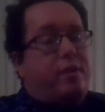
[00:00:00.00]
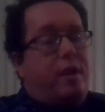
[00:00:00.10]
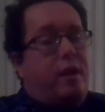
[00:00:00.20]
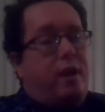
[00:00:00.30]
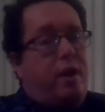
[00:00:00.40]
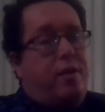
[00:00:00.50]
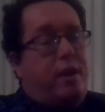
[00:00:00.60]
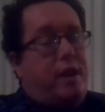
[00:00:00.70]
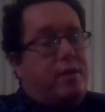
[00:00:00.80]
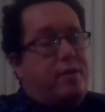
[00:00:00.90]

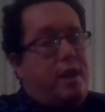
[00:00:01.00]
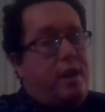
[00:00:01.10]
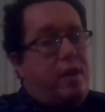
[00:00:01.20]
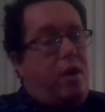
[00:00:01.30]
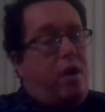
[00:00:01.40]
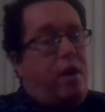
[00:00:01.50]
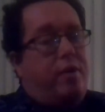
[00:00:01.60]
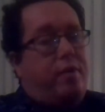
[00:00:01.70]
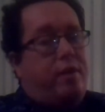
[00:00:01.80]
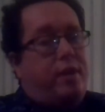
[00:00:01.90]
thing
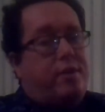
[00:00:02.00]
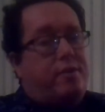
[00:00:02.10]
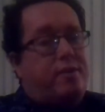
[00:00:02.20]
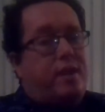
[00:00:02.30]
on the list